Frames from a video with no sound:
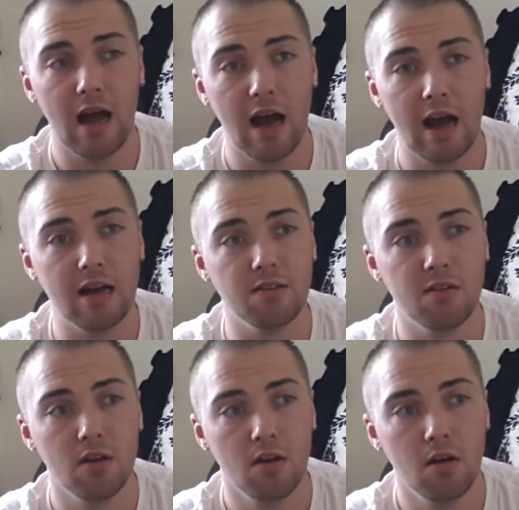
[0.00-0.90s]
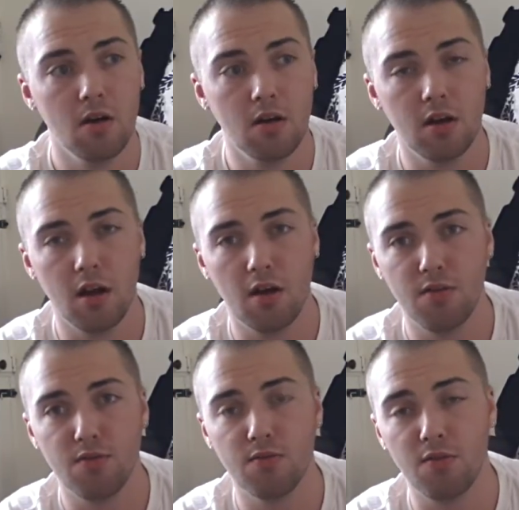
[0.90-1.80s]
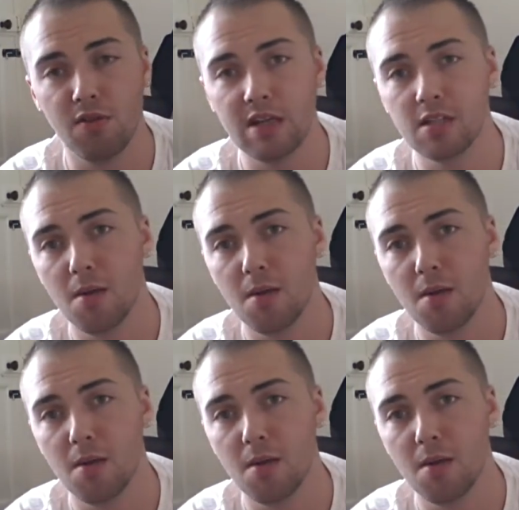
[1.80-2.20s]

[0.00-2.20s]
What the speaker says: And the things that